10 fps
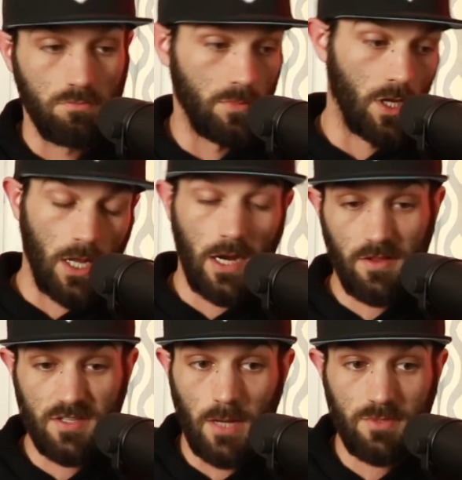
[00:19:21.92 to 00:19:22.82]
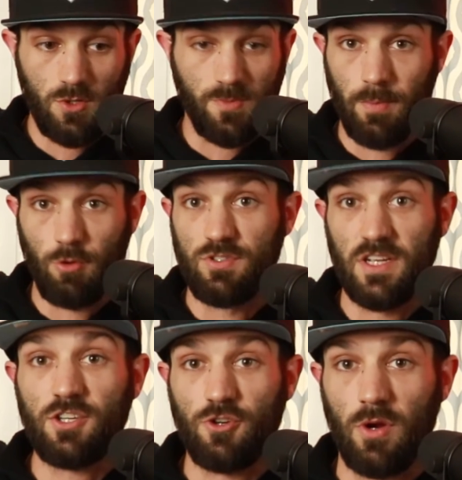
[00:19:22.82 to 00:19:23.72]
a lot of the times there was people who
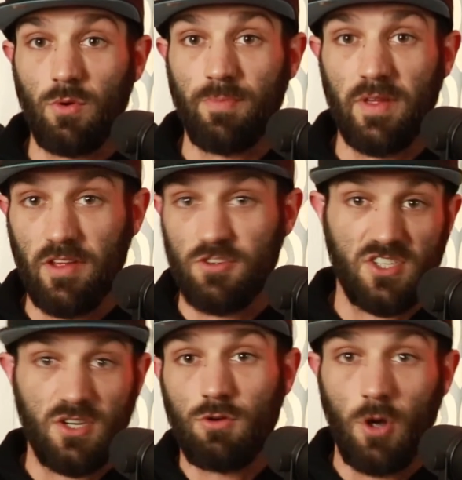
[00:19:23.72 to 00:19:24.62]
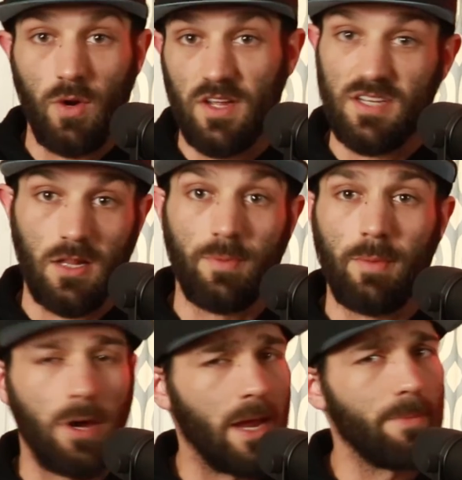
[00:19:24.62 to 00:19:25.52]
disagree with me that's still going and telling
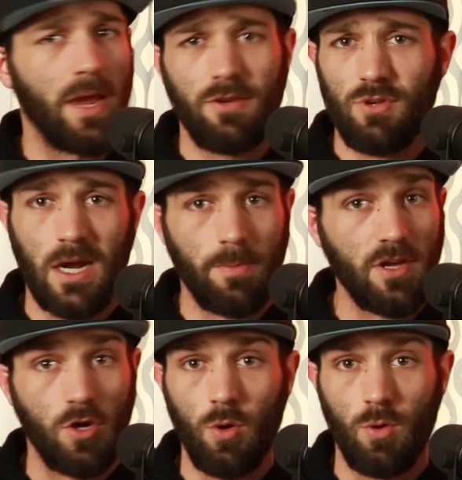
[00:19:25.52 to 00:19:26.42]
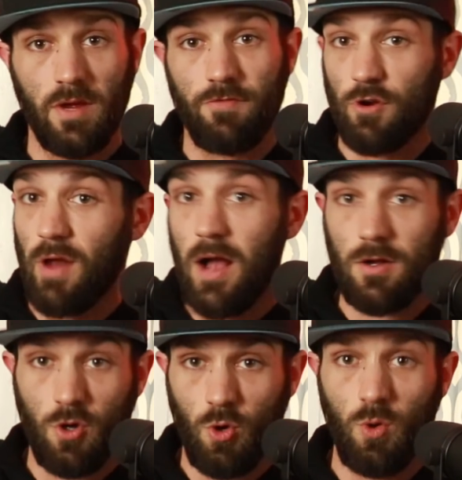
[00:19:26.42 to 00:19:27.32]
people, "Hey man, you got to be cool. If you're not
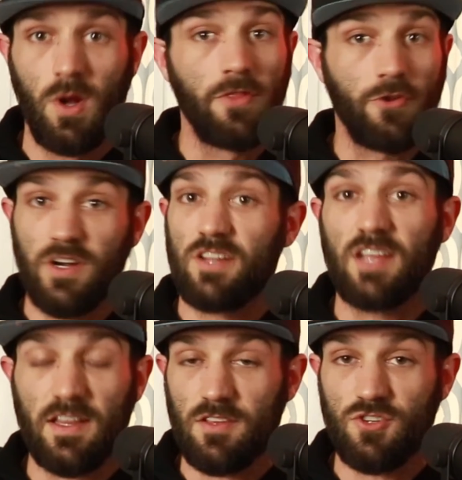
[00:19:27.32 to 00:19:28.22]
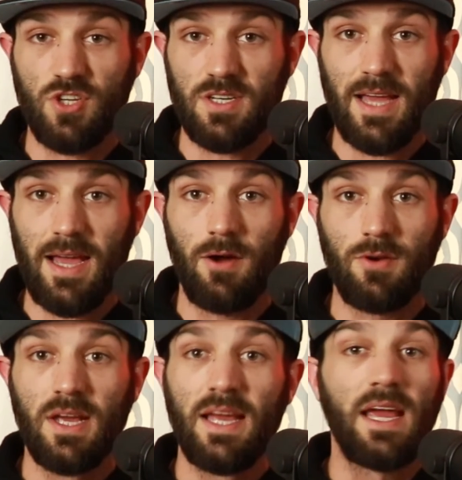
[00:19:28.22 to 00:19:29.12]
cool, they're going to take this shit down."
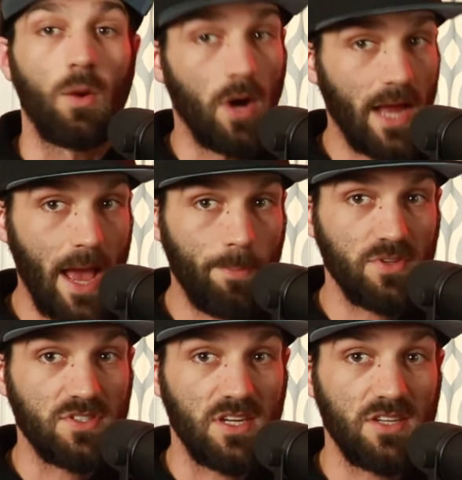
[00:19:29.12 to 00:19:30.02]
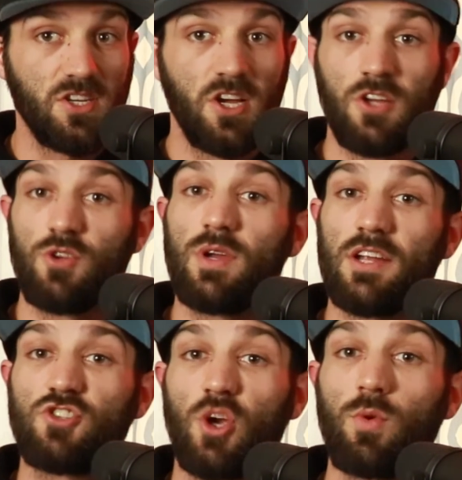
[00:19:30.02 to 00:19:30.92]
And what happens is you
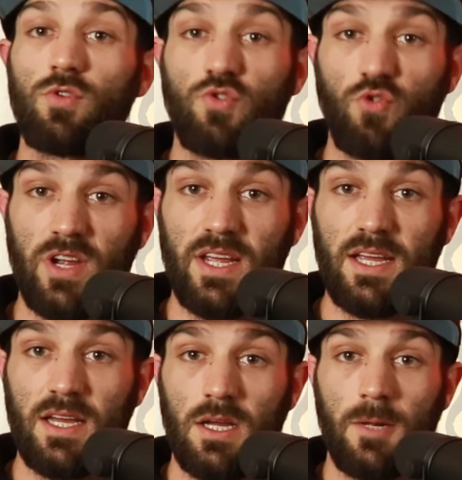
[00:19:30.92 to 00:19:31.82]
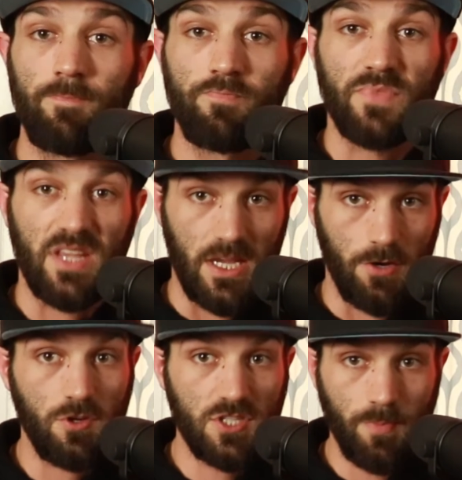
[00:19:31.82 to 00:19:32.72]
get two or three
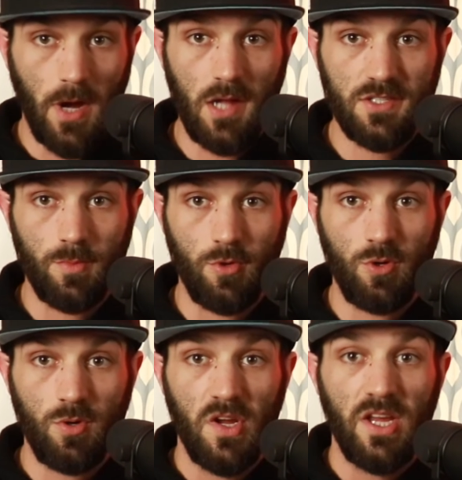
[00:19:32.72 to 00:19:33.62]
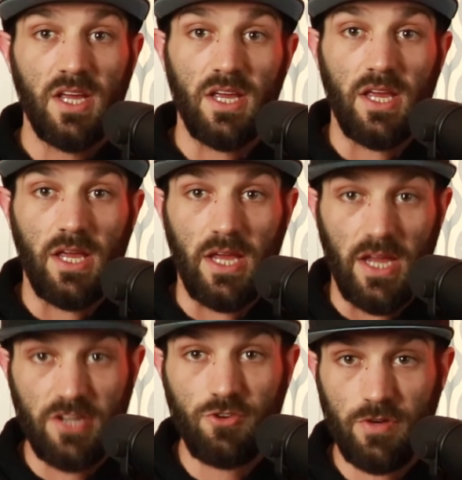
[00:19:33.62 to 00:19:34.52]
irresponsible,
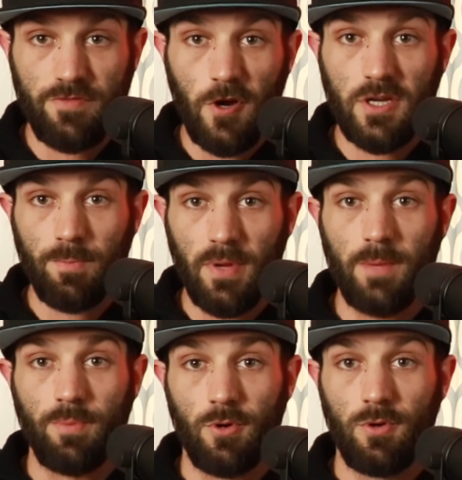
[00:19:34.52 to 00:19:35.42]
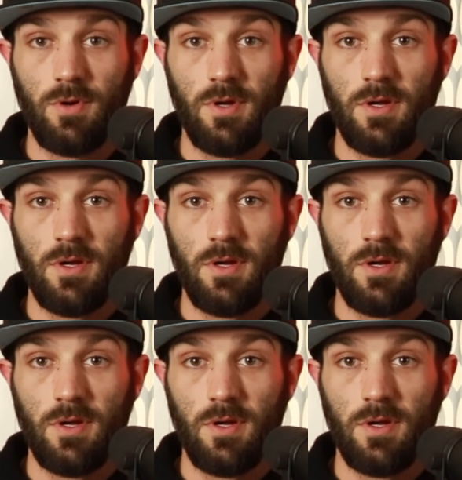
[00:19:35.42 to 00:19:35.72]
ignorant fucking people